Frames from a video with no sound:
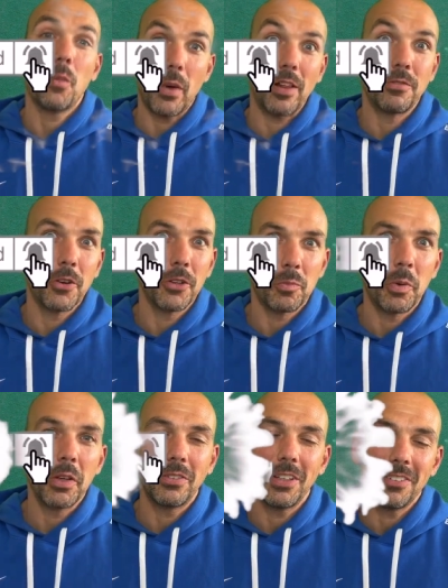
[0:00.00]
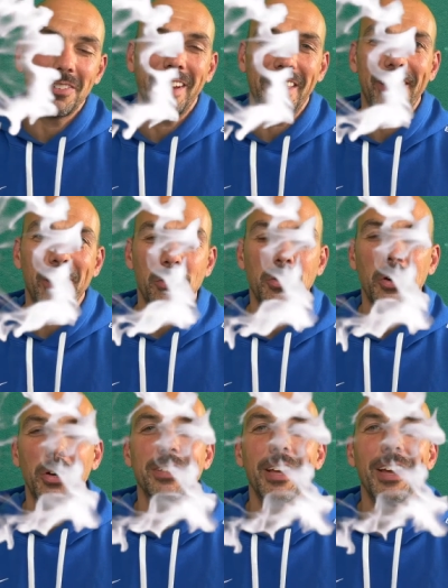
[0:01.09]
Well, first preseason and then of
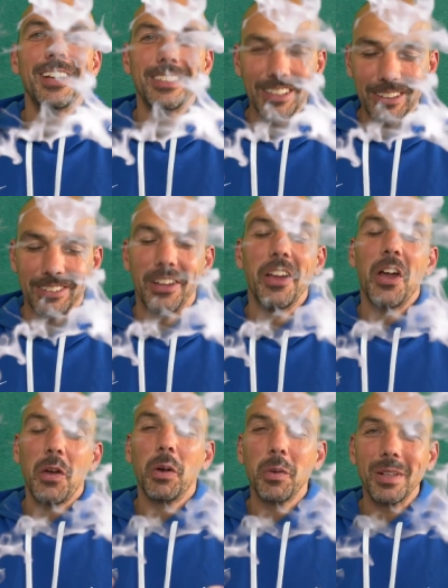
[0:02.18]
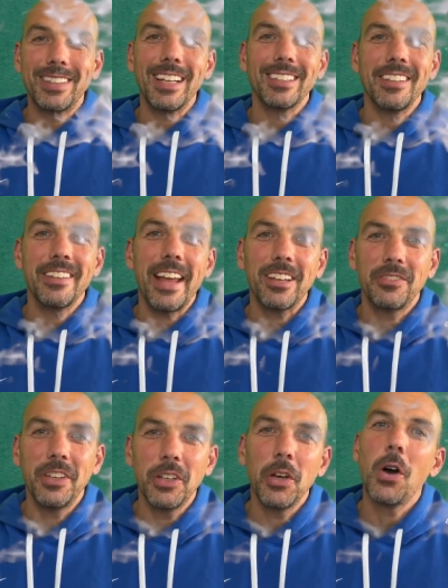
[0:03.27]
course season. We will see us in the next
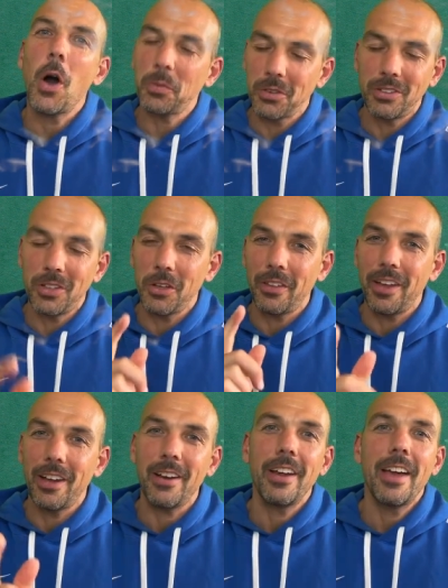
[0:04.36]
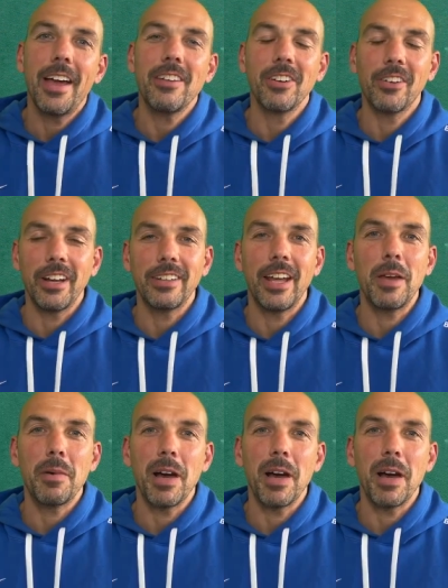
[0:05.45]
video. Hope to see you there. Have a great day.